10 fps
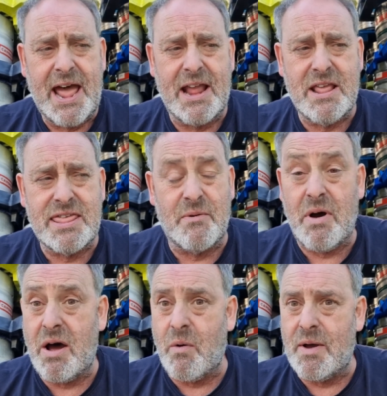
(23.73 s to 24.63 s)
and you think,
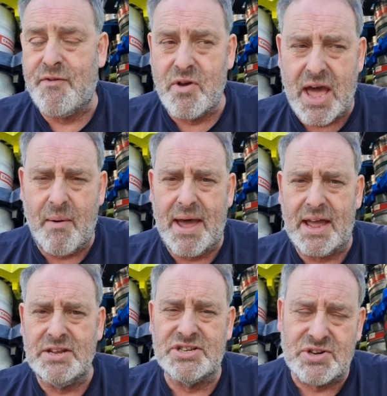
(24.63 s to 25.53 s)
well, if you go out
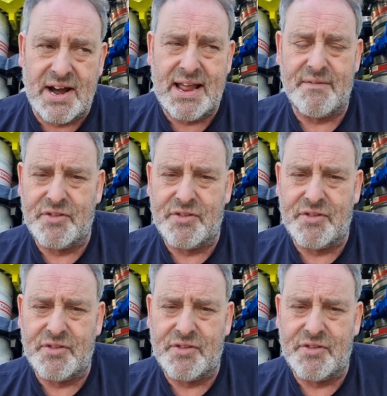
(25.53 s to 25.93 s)
and you sign up